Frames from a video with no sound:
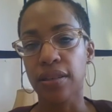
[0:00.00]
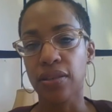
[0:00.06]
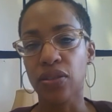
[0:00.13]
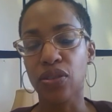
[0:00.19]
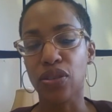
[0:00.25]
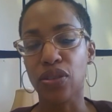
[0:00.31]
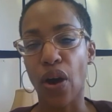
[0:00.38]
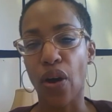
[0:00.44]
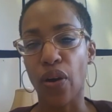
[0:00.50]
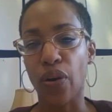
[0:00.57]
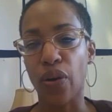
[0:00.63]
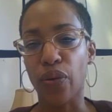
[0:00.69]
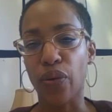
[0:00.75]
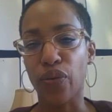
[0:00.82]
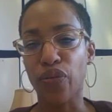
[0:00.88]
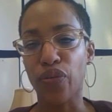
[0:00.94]

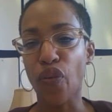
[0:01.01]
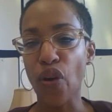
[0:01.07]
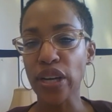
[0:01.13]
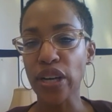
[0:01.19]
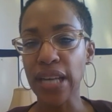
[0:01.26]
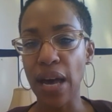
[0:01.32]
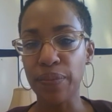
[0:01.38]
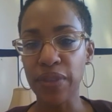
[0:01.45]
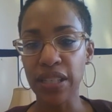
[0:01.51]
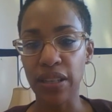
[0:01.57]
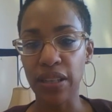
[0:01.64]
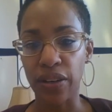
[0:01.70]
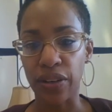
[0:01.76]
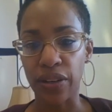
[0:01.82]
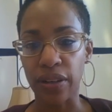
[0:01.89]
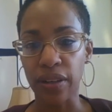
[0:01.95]
So 4 times a
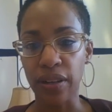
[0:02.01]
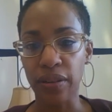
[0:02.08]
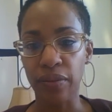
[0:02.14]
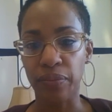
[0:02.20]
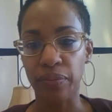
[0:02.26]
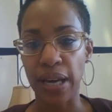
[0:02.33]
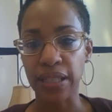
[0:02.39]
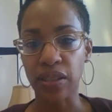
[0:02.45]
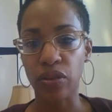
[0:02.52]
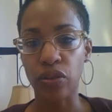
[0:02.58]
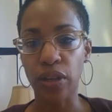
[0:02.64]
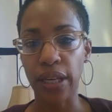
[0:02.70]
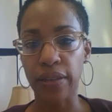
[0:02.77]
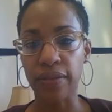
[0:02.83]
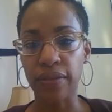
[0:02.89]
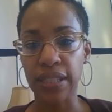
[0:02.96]
year, my school
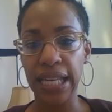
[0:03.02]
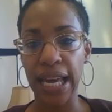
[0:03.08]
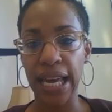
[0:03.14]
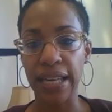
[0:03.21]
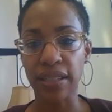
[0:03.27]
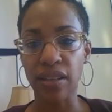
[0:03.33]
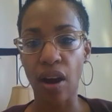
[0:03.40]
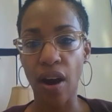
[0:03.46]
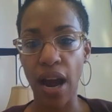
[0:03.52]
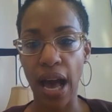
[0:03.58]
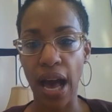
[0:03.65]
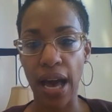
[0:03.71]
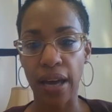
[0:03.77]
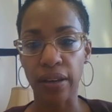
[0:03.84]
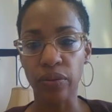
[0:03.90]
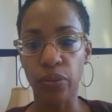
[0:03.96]
gives the
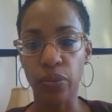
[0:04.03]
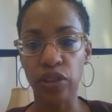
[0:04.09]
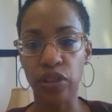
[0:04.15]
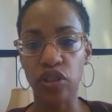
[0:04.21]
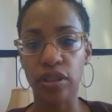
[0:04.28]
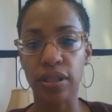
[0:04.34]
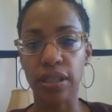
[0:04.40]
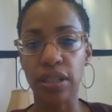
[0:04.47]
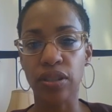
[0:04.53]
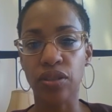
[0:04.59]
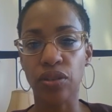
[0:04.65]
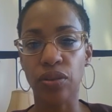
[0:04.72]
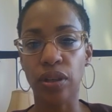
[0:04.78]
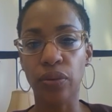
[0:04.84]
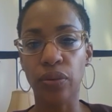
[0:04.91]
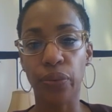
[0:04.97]
SRI, which is the
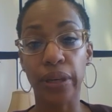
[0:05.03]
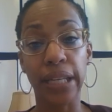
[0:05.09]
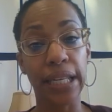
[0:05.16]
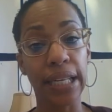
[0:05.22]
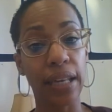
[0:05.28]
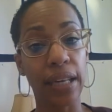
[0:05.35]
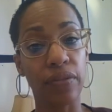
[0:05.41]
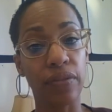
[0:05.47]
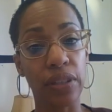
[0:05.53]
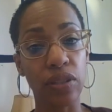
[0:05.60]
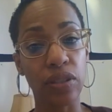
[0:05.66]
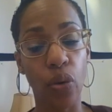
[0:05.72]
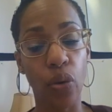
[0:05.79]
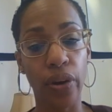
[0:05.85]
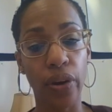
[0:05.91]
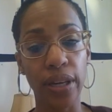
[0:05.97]
Student Reading
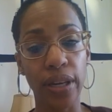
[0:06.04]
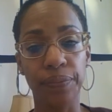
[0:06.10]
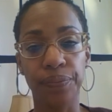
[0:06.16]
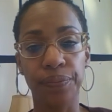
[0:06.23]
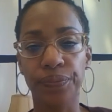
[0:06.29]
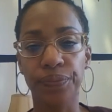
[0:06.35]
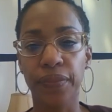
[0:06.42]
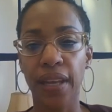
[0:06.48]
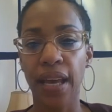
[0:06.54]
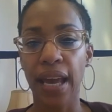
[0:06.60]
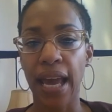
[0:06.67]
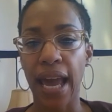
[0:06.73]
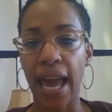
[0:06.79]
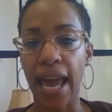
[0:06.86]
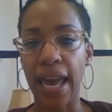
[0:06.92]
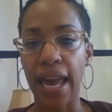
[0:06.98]
Inventory.
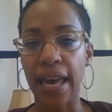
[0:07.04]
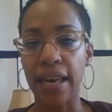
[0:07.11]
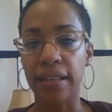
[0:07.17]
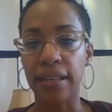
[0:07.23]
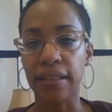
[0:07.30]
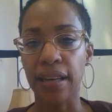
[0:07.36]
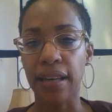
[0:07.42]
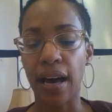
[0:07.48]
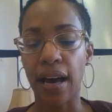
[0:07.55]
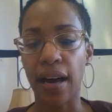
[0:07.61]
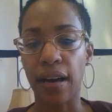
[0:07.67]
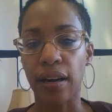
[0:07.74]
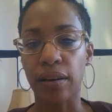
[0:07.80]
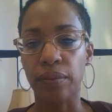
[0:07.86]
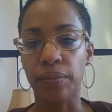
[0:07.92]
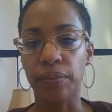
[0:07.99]
And
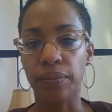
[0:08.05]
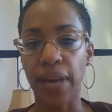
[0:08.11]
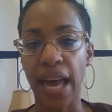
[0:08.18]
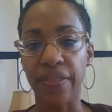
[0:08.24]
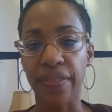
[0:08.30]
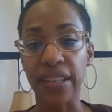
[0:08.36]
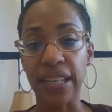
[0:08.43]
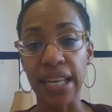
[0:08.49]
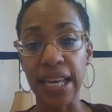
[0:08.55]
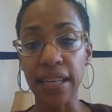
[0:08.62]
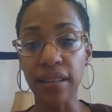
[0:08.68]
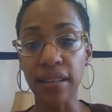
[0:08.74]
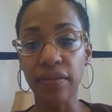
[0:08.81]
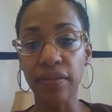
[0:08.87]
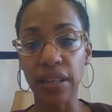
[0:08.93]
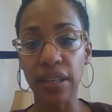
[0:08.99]
at the
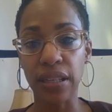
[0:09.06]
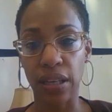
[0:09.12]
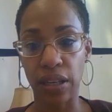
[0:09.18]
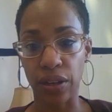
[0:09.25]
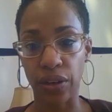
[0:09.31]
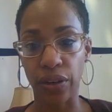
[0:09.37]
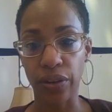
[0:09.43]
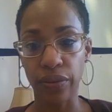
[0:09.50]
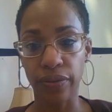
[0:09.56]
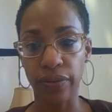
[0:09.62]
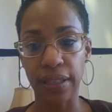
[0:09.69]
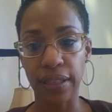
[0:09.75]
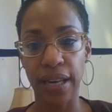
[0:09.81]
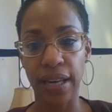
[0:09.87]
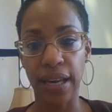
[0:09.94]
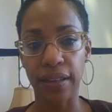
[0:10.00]
end of the year,
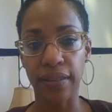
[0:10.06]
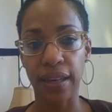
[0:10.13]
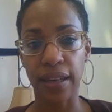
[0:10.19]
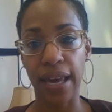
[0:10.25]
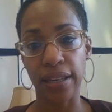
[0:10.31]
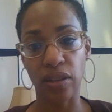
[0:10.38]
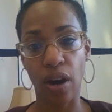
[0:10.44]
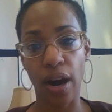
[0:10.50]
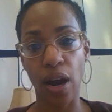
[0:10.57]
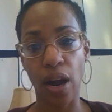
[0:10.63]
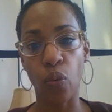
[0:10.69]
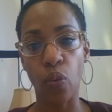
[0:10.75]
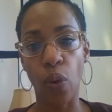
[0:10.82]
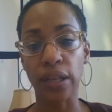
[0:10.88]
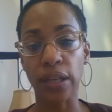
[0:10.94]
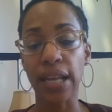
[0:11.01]
they take the SRI
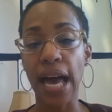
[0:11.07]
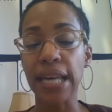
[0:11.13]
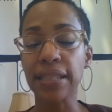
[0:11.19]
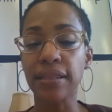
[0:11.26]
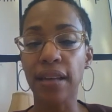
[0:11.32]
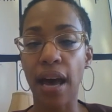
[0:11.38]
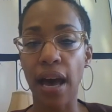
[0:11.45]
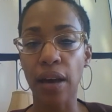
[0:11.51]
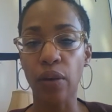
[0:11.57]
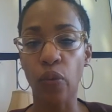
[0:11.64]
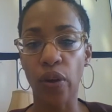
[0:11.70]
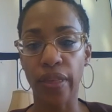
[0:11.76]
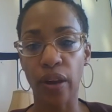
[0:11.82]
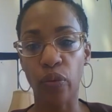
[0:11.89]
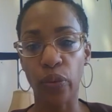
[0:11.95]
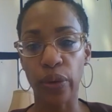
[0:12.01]
one last time
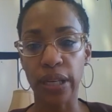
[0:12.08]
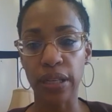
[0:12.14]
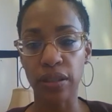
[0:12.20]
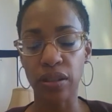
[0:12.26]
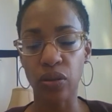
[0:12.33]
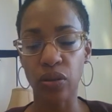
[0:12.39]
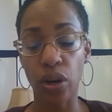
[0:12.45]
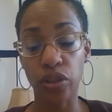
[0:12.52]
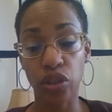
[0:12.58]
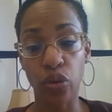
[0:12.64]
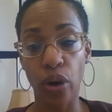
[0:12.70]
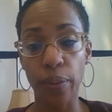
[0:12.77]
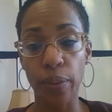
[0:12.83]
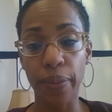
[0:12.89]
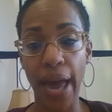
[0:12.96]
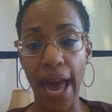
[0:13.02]
where they read a
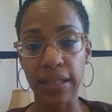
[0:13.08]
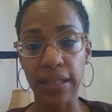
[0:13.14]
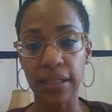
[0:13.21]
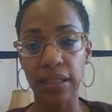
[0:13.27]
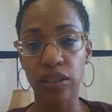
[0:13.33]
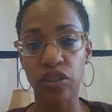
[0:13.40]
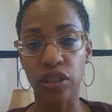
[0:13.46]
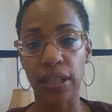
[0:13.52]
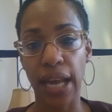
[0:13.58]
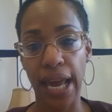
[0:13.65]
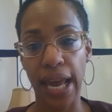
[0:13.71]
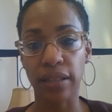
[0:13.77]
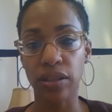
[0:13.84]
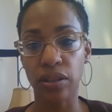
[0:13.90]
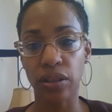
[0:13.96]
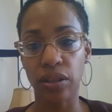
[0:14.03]
short passage and
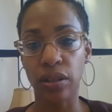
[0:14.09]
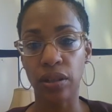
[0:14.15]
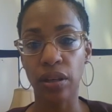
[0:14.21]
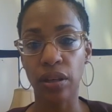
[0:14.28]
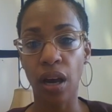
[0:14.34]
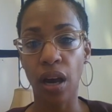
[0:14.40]
answer